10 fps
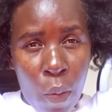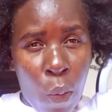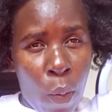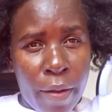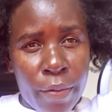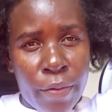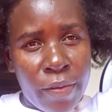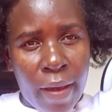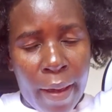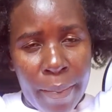one
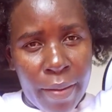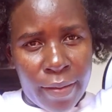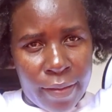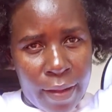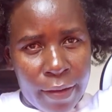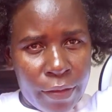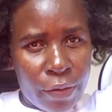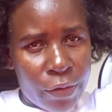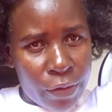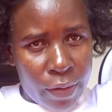good habit that
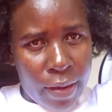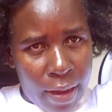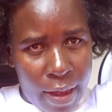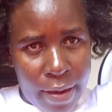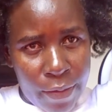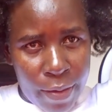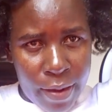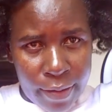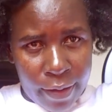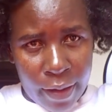you should learn
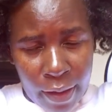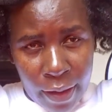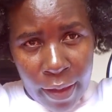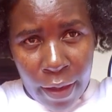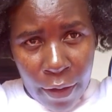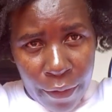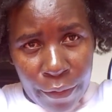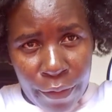when taking care of